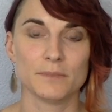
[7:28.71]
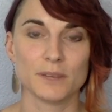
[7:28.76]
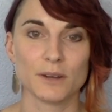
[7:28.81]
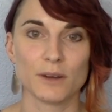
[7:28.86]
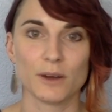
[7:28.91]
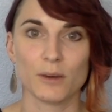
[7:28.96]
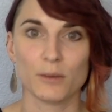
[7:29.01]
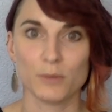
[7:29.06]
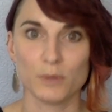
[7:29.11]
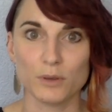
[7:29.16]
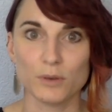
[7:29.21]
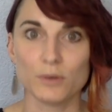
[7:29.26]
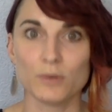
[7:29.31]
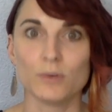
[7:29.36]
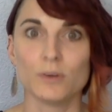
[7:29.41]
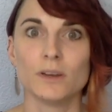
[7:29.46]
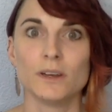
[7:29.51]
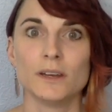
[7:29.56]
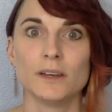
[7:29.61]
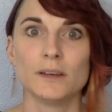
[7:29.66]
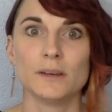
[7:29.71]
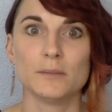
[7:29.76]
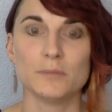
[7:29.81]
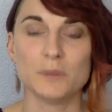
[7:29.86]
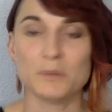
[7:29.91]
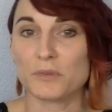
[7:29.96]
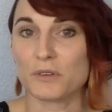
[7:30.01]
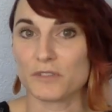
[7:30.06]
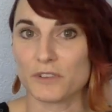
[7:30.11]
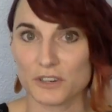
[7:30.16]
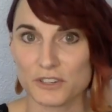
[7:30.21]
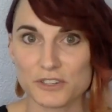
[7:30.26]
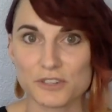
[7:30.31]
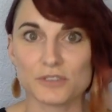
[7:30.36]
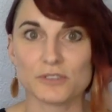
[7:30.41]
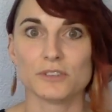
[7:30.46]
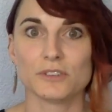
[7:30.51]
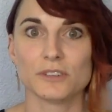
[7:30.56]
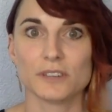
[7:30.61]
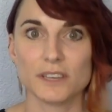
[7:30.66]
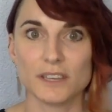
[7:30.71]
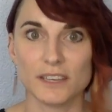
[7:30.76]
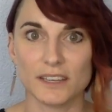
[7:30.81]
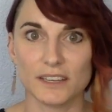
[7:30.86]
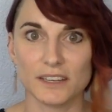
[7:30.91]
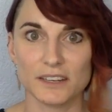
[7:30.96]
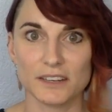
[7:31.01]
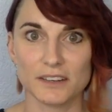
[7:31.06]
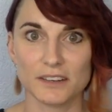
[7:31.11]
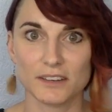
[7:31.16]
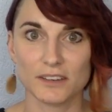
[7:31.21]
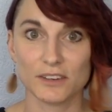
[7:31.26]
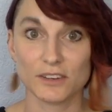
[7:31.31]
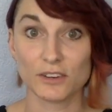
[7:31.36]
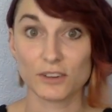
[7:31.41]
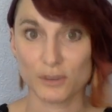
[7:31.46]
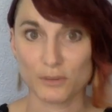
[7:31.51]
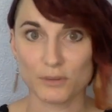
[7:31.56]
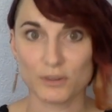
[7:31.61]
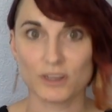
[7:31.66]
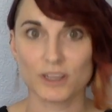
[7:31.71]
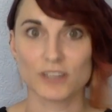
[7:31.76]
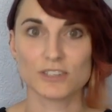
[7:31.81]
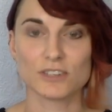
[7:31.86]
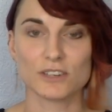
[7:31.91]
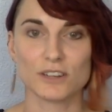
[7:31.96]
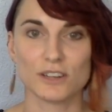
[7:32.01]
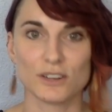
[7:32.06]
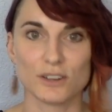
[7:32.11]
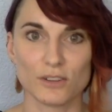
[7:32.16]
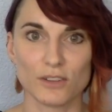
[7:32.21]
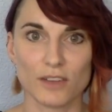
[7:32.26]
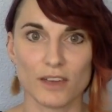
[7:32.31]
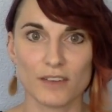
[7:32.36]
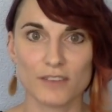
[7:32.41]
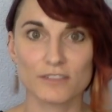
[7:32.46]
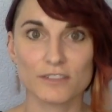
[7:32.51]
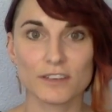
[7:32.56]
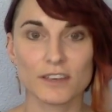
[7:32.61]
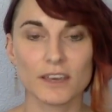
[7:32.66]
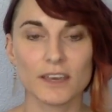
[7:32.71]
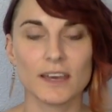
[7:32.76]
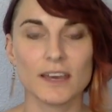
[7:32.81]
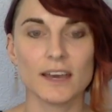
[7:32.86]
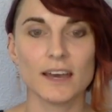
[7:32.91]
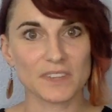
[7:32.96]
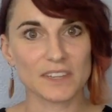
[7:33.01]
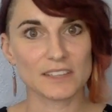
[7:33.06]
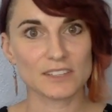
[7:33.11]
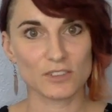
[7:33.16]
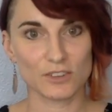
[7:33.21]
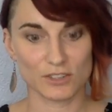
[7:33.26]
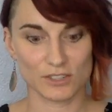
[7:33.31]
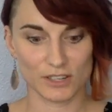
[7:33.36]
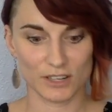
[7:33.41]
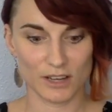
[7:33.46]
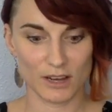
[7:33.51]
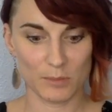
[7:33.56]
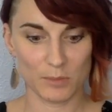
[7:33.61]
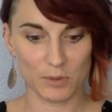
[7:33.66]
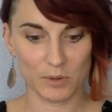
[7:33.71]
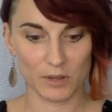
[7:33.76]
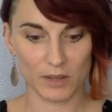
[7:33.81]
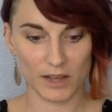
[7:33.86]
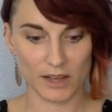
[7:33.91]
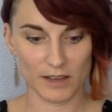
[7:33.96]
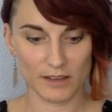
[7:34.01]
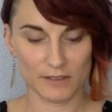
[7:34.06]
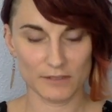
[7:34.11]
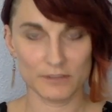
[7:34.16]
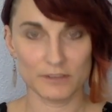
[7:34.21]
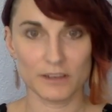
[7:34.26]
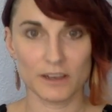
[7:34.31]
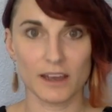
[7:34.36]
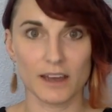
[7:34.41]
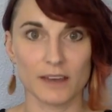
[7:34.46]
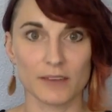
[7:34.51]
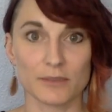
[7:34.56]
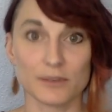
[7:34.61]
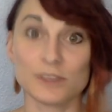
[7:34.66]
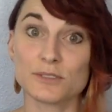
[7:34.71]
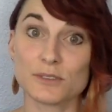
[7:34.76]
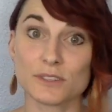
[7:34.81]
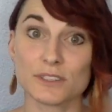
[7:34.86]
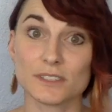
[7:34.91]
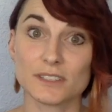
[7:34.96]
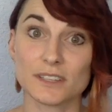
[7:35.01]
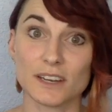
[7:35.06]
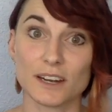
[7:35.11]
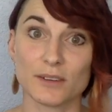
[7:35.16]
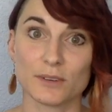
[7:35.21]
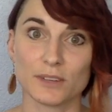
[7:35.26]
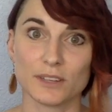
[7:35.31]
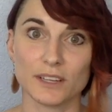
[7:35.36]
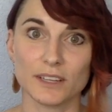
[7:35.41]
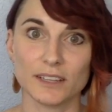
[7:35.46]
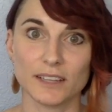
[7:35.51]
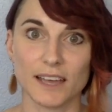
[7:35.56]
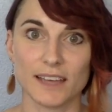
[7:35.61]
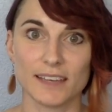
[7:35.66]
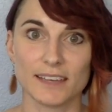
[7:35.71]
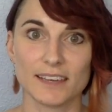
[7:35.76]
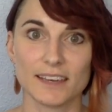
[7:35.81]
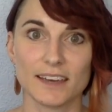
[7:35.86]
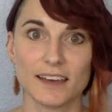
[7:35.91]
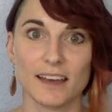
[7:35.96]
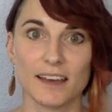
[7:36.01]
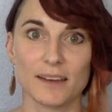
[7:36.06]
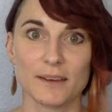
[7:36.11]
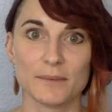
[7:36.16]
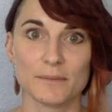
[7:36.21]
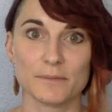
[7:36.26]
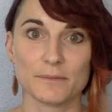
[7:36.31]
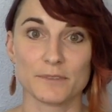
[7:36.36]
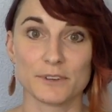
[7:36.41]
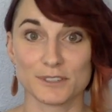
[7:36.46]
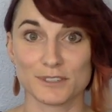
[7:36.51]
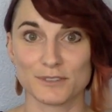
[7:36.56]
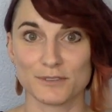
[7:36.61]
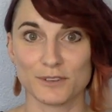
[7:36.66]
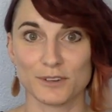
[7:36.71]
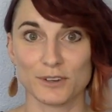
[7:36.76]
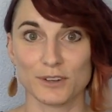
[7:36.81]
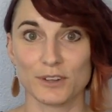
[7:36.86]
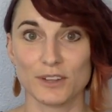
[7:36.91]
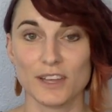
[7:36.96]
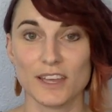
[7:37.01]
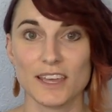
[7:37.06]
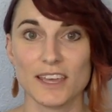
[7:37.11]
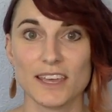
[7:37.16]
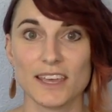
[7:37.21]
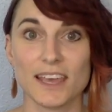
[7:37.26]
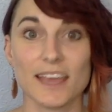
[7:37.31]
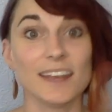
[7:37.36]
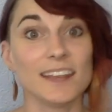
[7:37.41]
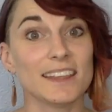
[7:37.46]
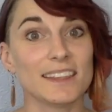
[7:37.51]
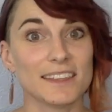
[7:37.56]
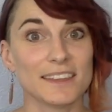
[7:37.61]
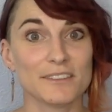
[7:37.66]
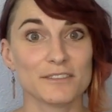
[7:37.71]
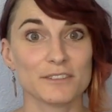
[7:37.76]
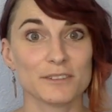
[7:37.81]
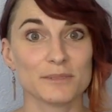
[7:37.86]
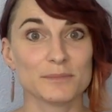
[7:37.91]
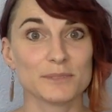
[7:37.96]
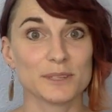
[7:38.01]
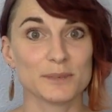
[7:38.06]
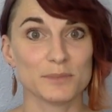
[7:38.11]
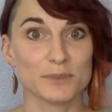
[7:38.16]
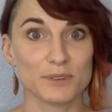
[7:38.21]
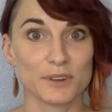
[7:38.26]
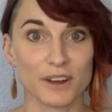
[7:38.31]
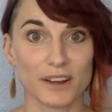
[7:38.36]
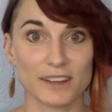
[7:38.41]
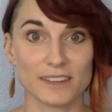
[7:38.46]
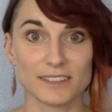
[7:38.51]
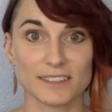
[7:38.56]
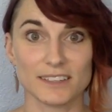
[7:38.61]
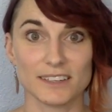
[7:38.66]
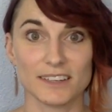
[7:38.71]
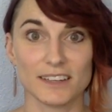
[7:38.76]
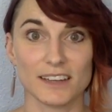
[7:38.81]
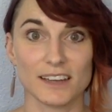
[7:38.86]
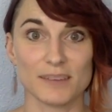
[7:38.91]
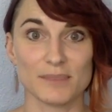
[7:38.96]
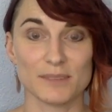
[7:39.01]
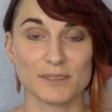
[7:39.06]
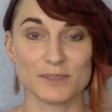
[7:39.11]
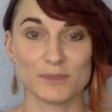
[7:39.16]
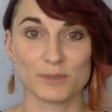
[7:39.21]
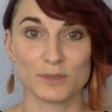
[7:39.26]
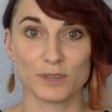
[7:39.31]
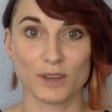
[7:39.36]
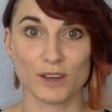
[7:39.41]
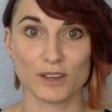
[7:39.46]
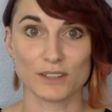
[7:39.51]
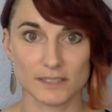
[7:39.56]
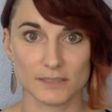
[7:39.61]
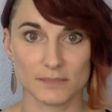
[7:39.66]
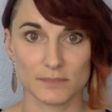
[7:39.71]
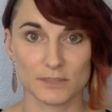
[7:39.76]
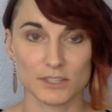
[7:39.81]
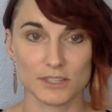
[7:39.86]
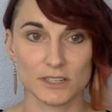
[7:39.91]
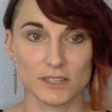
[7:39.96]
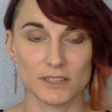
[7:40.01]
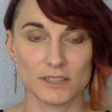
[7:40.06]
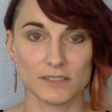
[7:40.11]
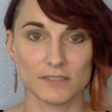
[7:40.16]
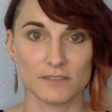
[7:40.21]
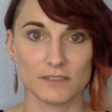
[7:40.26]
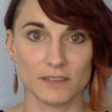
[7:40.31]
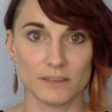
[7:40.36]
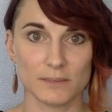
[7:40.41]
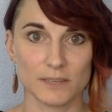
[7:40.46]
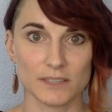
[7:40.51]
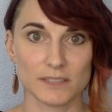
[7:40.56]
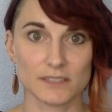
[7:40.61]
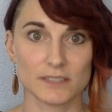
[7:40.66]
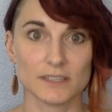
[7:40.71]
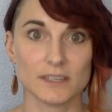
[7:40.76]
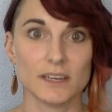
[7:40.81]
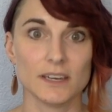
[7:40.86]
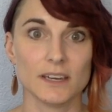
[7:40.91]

help you be more functional in your communication and your life. So there's a couple of resources that I really like. First of all, anything from Temple Grandin is really awesome. She is a famous